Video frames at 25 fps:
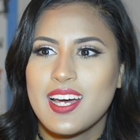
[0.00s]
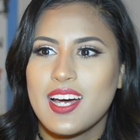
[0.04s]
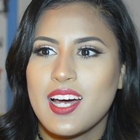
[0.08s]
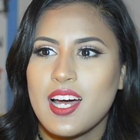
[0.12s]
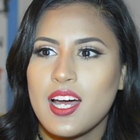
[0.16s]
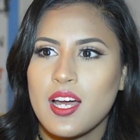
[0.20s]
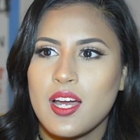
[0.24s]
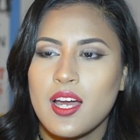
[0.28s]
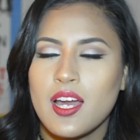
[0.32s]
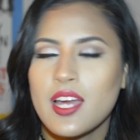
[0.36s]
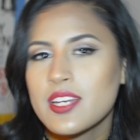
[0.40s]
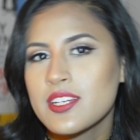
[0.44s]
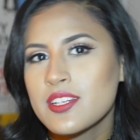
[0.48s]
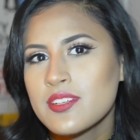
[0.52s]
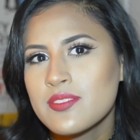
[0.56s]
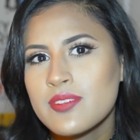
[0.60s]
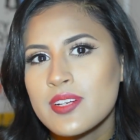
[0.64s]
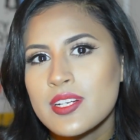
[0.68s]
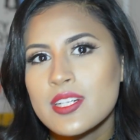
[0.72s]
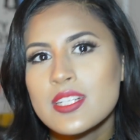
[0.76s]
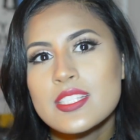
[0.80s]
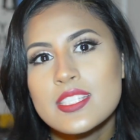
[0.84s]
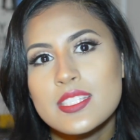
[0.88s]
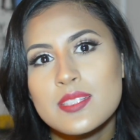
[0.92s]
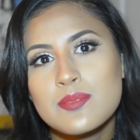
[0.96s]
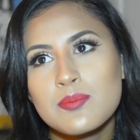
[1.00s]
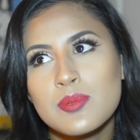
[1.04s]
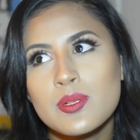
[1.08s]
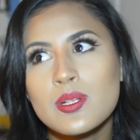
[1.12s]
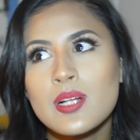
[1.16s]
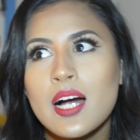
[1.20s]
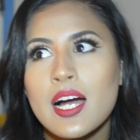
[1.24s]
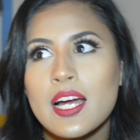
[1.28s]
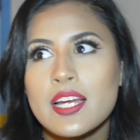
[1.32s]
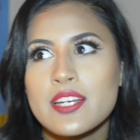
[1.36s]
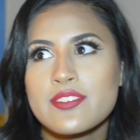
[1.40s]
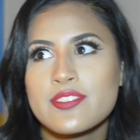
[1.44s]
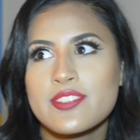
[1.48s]
I did very simple
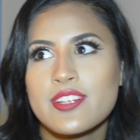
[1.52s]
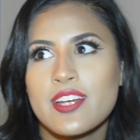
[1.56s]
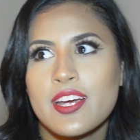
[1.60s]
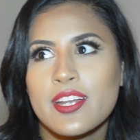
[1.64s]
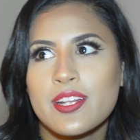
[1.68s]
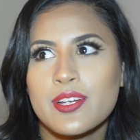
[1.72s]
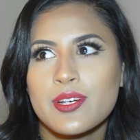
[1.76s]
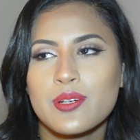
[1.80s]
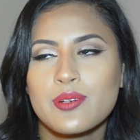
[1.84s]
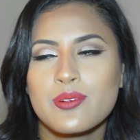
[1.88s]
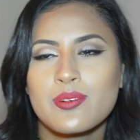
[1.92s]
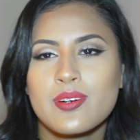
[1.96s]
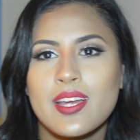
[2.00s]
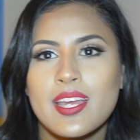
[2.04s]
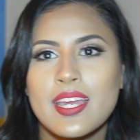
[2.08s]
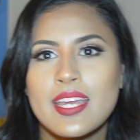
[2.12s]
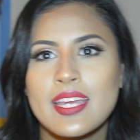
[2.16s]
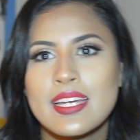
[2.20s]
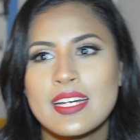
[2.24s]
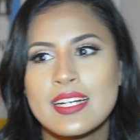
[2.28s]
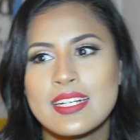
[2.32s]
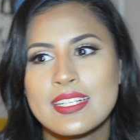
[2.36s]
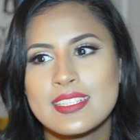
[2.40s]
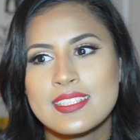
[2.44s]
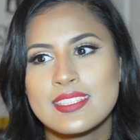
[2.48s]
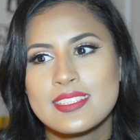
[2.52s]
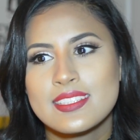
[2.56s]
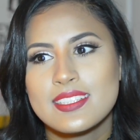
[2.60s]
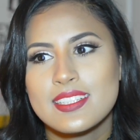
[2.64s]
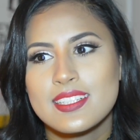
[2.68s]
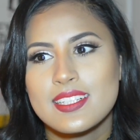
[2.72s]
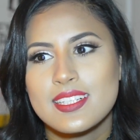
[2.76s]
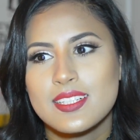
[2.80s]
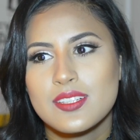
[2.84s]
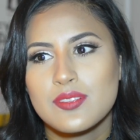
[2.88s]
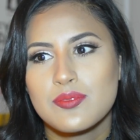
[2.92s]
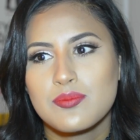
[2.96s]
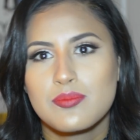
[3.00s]
eyeshadow and
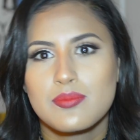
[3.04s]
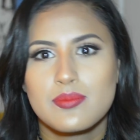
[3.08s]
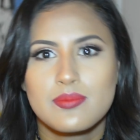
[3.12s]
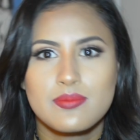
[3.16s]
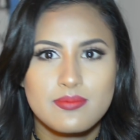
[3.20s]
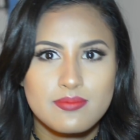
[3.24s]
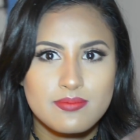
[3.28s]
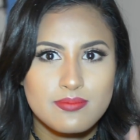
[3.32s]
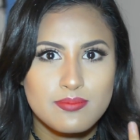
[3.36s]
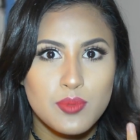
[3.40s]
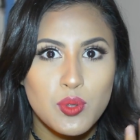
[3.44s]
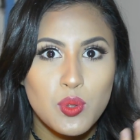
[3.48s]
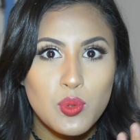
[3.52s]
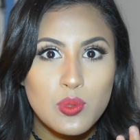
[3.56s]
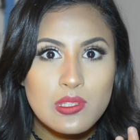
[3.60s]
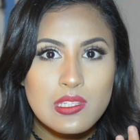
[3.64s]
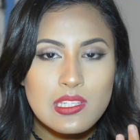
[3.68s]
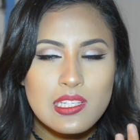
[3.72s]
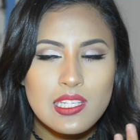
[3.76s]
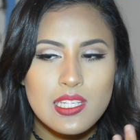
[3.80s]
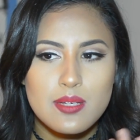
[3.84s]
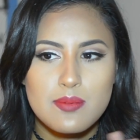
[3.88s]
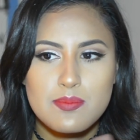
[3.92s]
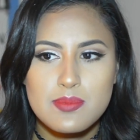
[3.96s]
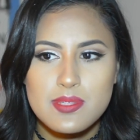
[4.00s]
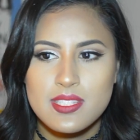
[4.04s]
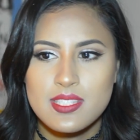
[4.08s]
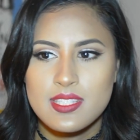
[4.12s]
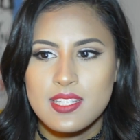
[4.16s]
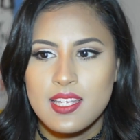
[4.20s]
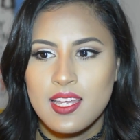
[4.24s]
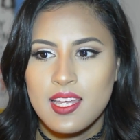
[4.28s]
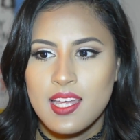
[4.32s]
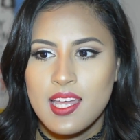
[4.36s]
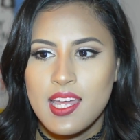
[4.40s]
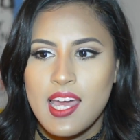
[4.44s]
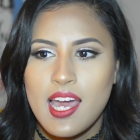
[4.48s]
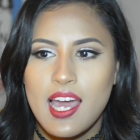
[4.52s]
bold lips.
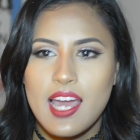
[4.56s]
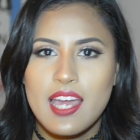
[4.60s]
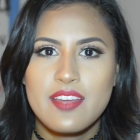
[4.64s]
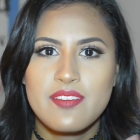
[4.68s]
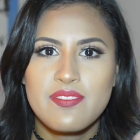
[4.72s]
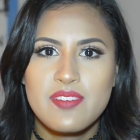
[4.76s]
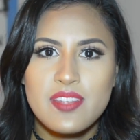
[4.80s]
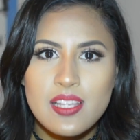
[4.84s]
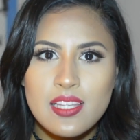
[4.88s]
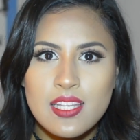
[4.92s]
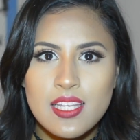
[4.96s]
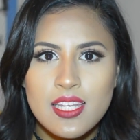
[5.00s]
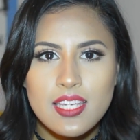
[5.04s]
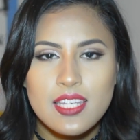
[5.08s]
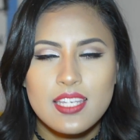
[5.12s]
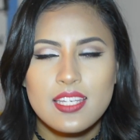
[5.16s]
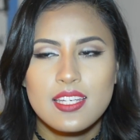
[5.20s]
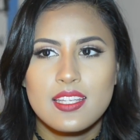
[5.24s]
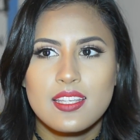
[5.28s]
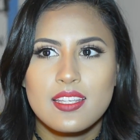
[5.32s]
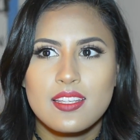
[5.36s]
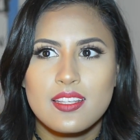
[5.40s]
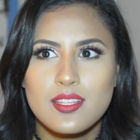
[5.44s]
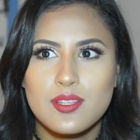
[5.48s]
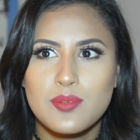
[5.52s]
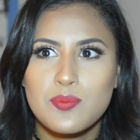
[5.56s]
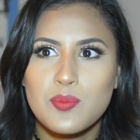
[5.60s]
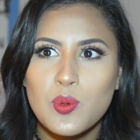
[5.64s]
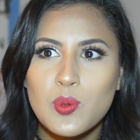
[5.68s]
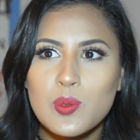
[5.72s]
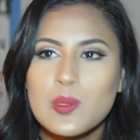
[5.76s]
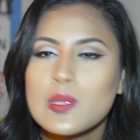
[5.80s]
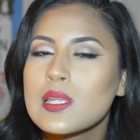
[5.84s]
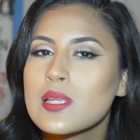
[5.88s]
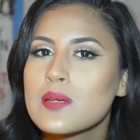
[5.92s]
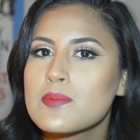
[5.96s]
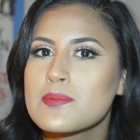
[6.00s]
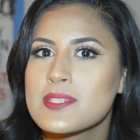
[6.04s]
I feel like the
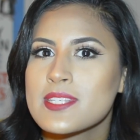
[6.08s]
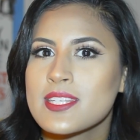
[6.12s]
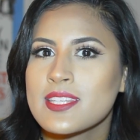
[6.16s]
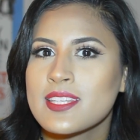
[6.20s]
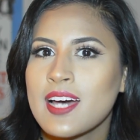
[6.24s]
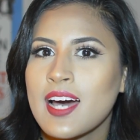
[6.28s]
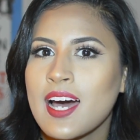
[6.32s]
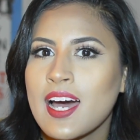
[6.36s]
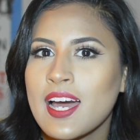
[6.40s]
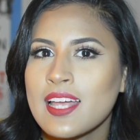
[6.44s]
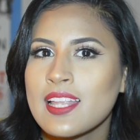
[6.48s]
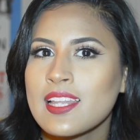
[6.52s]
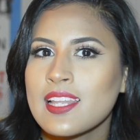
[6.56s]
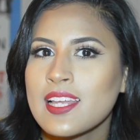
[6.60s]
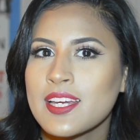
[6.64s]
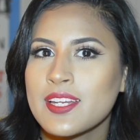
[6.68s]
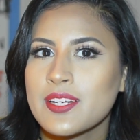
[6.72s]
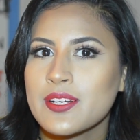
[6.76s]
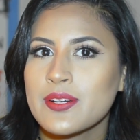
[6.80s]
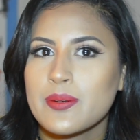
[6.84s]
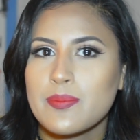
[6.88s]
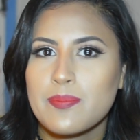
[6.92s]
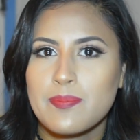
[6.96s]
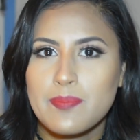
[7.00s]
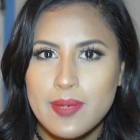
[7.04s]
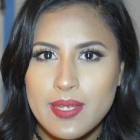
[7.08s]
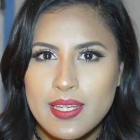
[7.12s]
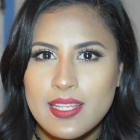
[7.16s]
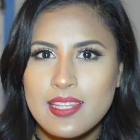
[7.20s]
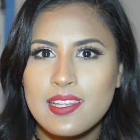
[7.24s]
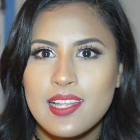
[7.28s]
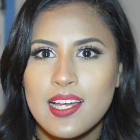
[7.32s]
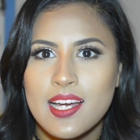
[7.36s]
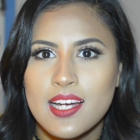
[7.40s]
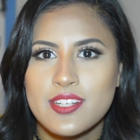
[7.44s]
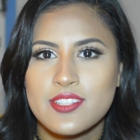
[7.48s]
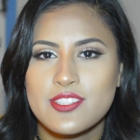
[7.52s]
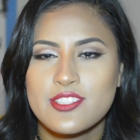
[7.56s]
bold lips and the eyeliner, big
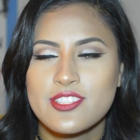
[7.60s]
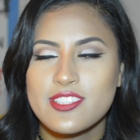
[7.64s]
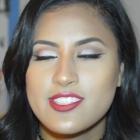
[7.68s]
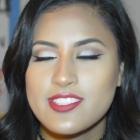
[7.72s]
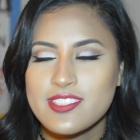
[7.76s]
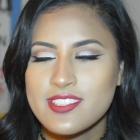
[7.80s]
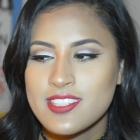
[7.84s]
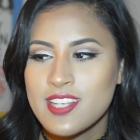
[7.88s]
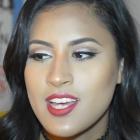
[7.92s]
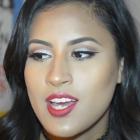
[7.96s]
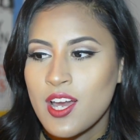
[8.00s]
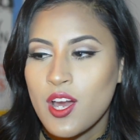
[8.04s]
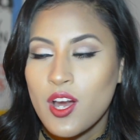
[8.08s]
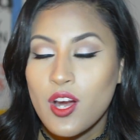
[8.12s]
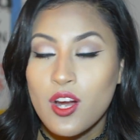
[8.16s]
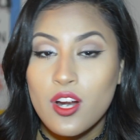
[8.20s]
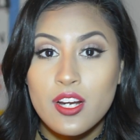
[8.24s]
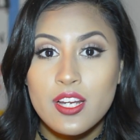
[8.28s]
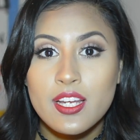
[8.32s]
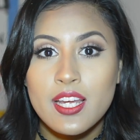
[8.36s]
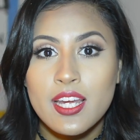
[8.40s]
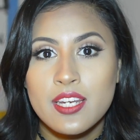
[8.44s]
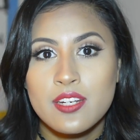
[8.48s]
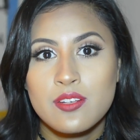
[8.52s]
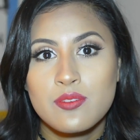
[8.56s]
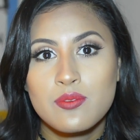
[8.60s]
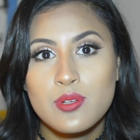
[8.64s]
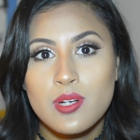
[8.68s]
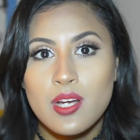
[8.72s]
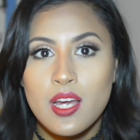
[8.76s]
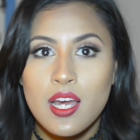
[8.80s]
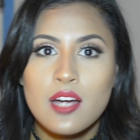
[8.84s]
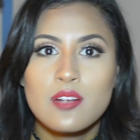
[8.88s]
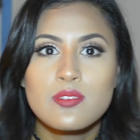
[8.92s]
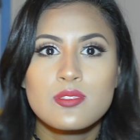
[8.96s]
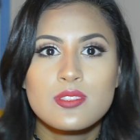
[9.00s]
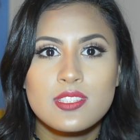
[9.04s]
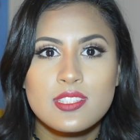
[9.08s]
lashes, are kind of what
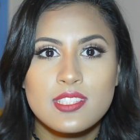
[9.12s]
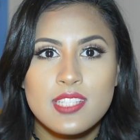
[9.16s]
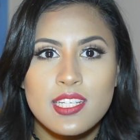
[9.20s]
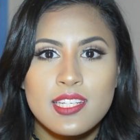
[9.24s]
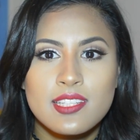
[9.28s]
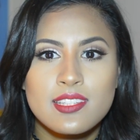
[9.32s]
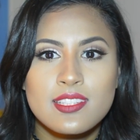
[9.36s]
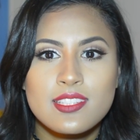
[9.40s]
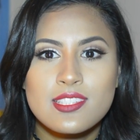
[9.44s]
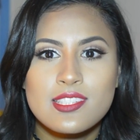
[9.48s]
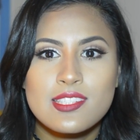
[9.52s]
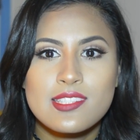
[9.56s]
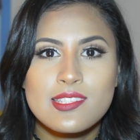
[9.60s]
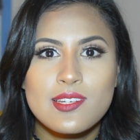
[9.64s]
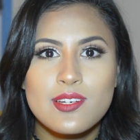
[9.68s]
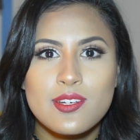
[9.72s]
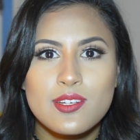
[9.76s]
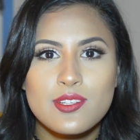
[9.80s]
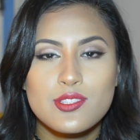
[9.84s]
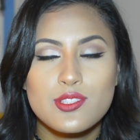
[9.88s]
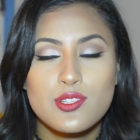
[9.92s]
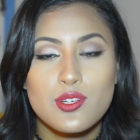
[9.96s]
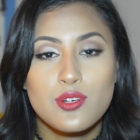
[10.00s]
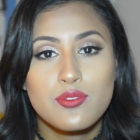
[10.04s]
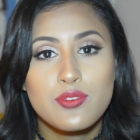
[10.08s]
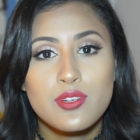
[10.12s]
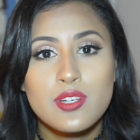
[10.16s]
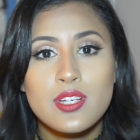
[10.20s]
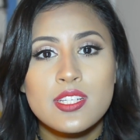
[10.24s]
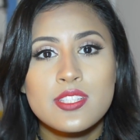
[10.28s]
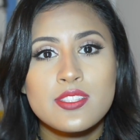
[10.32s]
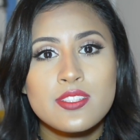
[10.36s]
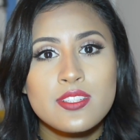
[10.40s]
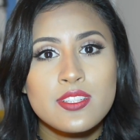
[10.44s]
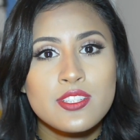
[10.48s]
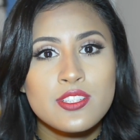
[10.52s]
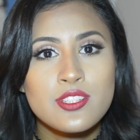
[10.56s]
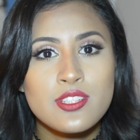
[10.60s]
outstand this look. So if you
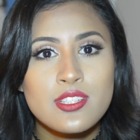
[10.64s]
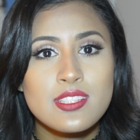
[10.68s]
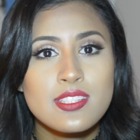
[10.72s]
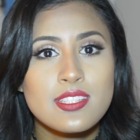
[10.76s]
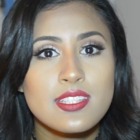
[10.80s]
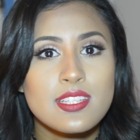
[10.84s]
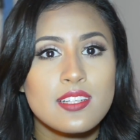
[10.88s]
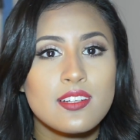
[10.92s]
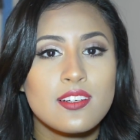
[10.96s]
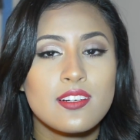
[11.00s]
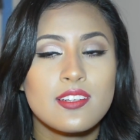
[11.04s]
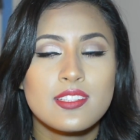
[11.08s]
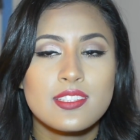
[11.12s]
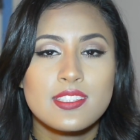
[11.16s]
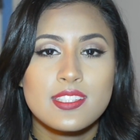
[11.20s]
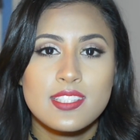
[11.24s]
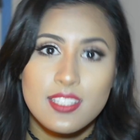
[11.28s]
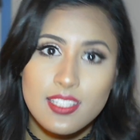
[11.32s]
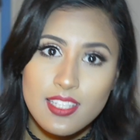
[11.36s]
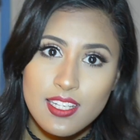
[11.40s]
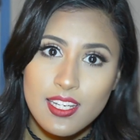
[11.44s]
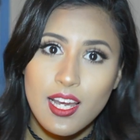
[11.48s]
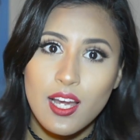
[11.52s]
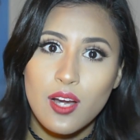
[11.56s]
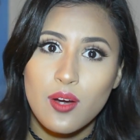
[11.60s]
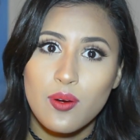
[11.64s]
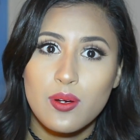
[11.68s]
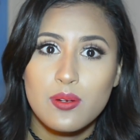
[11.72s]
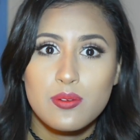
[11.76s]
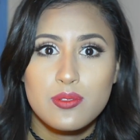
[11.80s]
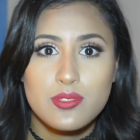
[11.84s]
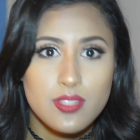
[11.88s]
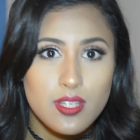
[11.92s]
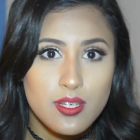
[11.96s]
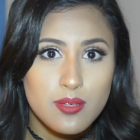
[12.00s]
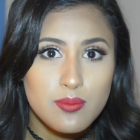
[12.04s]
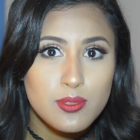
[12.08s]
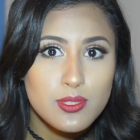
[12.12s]
guys are interested on seeing how I
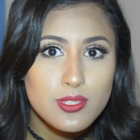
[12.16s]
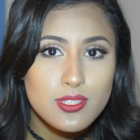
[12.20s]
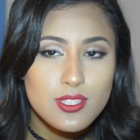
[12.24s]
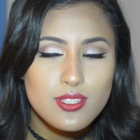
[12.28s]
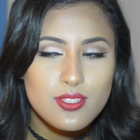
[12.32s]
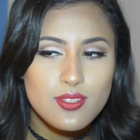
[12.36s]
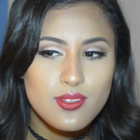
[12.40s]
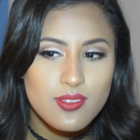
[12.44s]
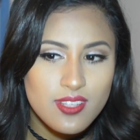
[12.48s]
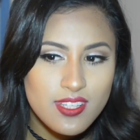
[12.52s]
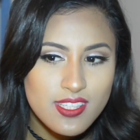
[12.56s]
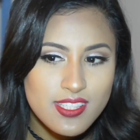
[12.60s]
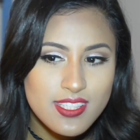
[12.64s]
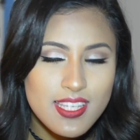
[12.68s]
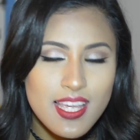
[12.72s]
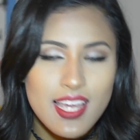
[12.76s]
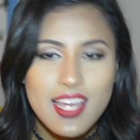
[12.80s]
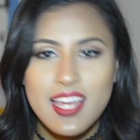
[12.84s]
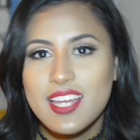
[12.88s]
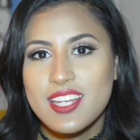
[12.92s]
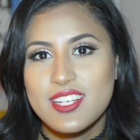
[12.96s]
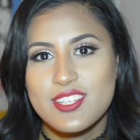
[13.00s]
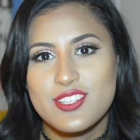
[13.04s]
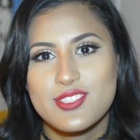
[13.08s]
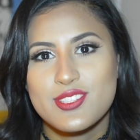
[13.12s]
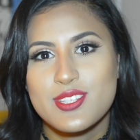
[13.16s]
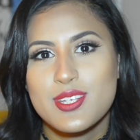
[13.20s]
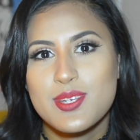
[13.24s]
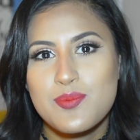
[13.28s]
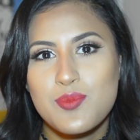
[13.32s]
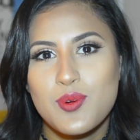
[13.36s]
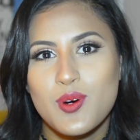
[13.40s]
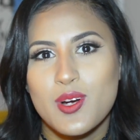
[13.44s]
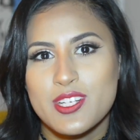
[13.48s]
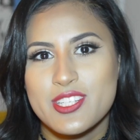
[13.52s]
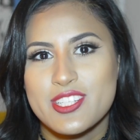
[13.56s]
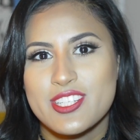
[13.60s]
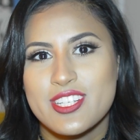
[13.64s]
was able to do this, just keep
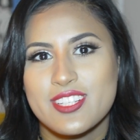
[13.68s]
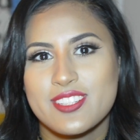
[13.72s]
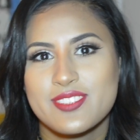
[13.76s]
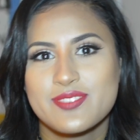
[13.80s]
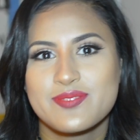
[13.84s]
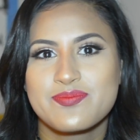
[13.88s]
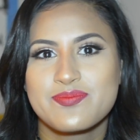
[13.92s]
watching.